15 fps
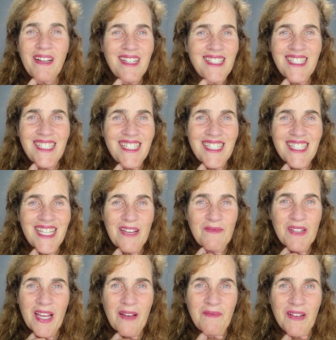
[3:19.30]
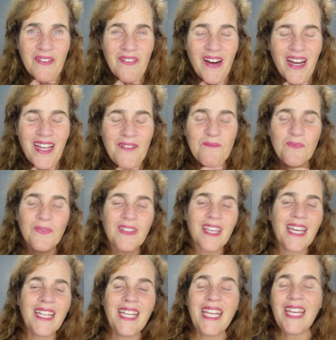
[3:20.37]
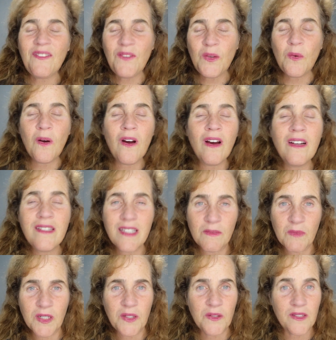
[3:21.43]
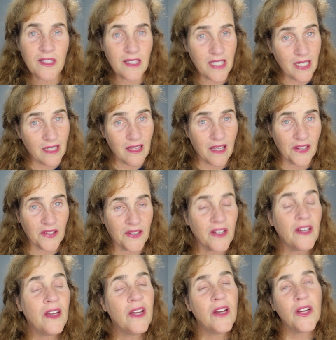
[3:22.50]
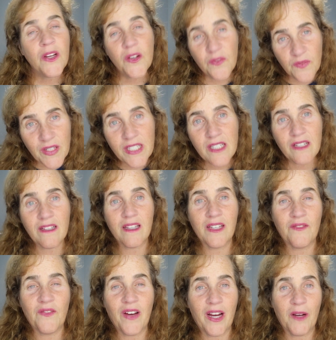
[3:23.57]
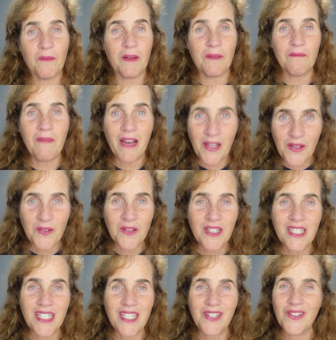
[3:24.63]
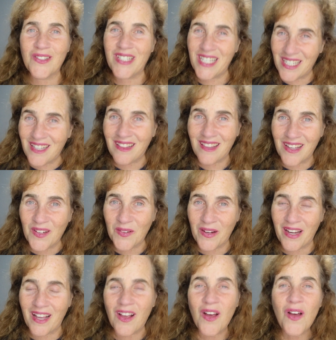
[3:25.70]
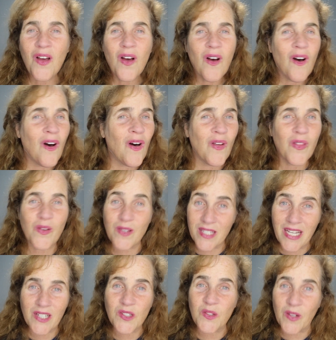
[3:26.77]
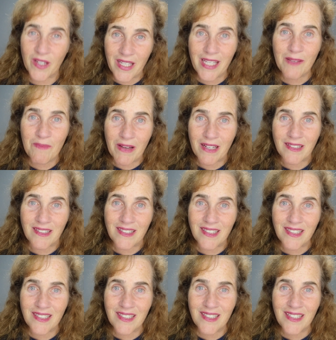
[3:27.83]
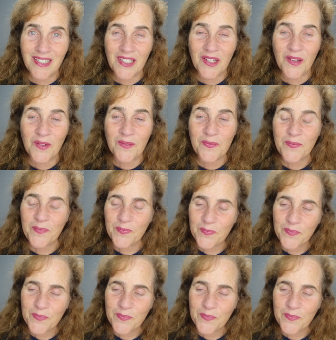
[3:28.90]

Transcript: because it just keeps coming, right? And if you are someone who's decluttered your physical environment, might you consider decluttering all those extra emails, you know?